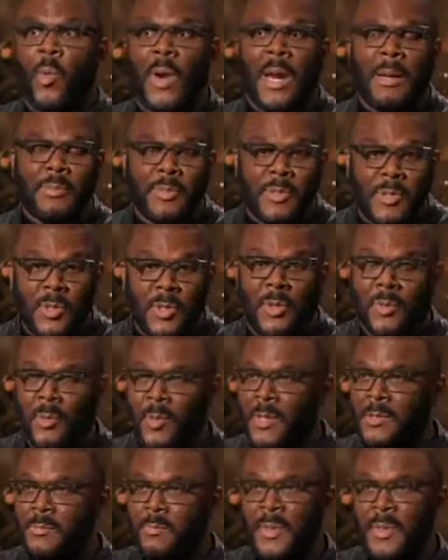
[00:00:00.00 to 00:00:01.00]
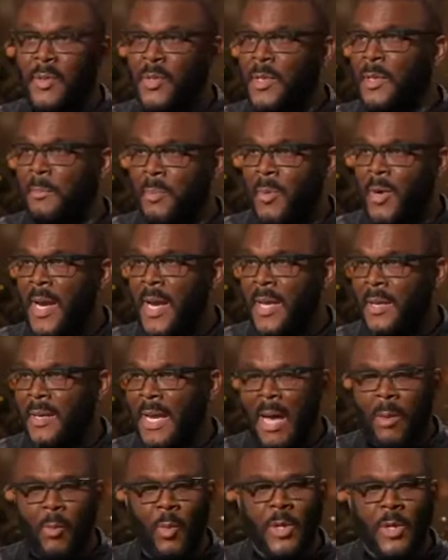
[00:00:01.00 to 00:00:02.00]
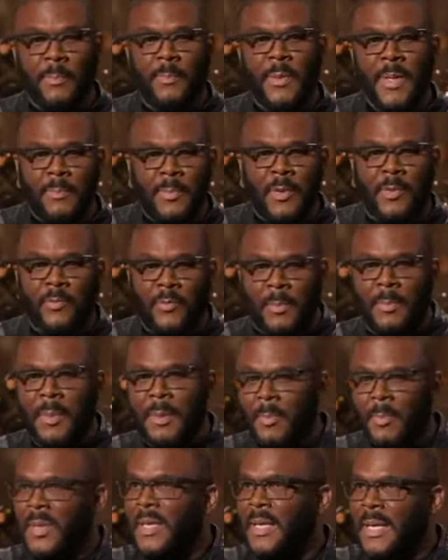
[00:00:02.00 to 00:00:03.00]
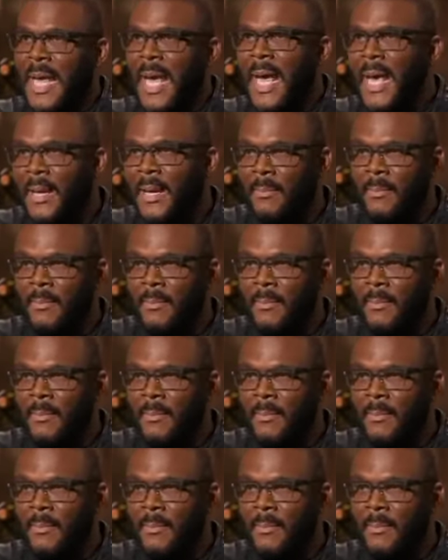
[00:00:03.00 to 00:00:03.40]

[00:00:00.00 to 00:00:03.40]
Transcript: While most well known for his Madea film franchise,